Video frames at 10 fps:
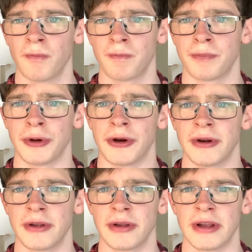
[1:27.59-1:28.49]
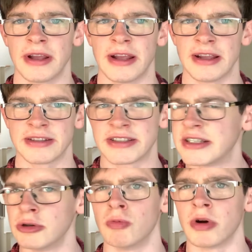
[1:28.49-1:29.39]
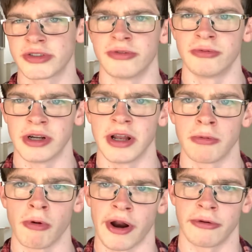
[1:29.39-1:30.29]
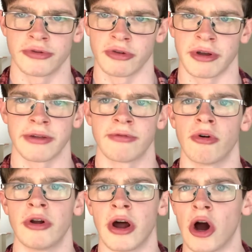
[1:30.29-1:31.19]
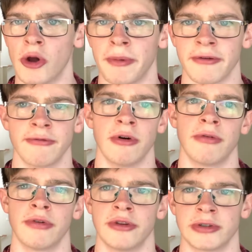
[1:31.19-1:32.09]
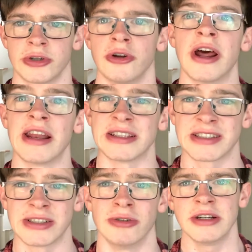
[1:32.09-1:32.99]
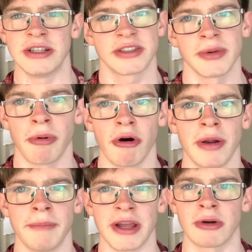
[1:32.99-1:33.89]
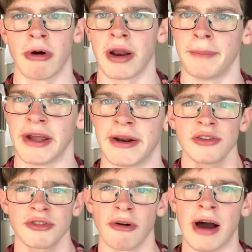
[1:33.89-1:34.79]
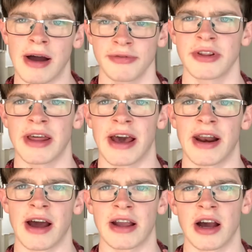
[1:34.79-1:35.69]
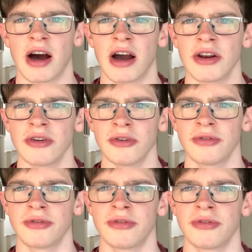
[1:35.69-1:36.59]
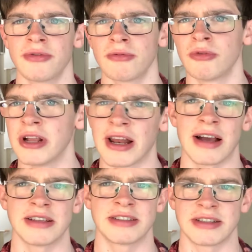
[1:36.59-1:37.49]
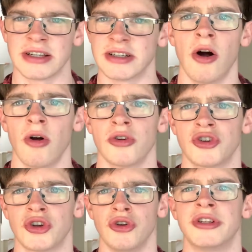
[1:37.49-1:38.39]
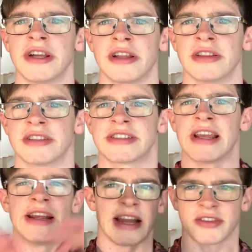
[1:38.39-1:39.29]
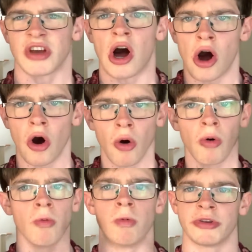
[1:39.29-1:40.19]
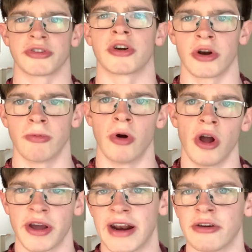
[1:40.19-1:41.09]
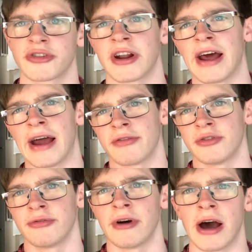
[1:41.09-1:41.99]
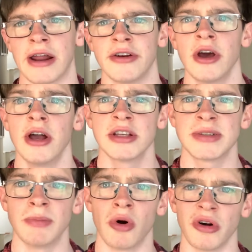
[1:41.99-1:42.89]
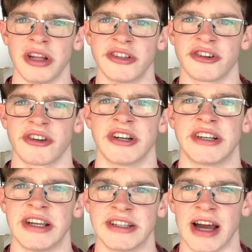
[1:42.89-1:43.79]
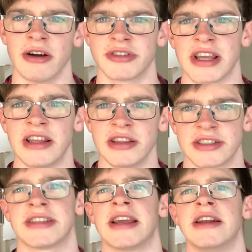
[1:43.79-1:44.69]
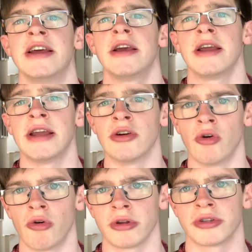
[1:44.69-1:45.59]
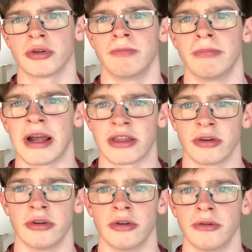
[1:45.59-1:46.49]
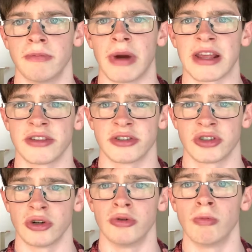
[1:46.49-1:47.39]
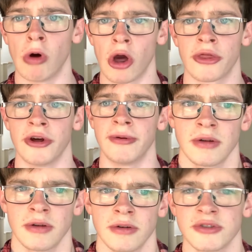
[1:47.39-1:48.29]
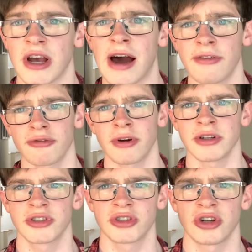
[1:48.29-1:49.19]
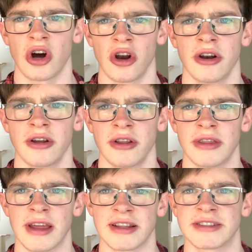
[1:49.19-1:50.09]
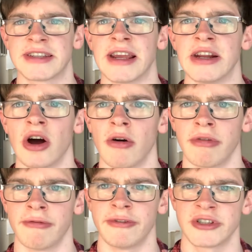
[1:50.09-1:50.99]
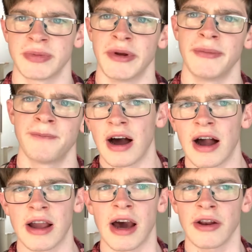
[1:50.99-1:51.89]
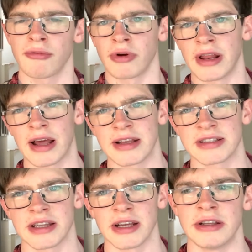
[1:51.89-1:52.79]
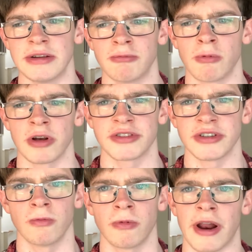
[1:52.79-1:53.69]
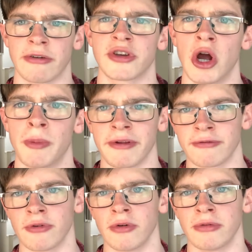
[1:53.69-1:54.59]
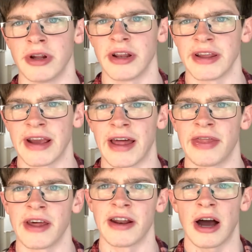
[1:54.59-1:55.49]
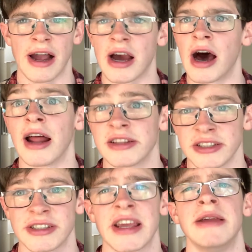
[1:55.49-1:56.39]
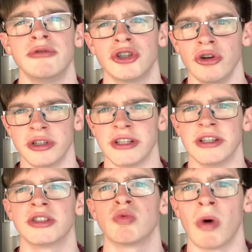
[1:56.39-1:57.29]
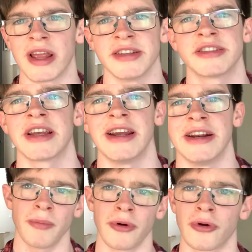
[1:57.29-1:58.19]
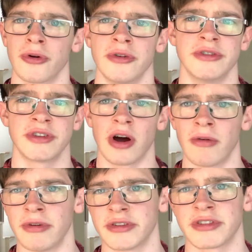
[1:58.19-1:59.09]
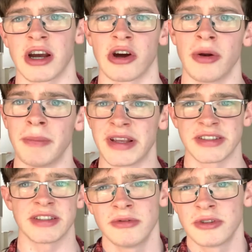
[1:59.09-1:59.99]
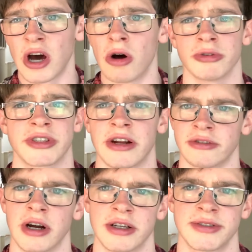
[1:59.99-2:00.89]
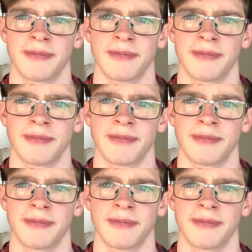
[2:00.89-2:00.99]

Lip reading: but it still wasn't really what I was looking for and hoping for the shoot, and it still disappointed me quite a bit. So after that, I kind of realized that shooting the scene as a whole wasn't going to work, and I was going to have to find some more intricate details in the scene in order to make the shoot worth it. So after I shot that scene of the fisherman, I kind of realized that it wasn't what I was hoping for really, and that I can't just keep shooting this one scene because obviously I'm going to miss the whole sunrise.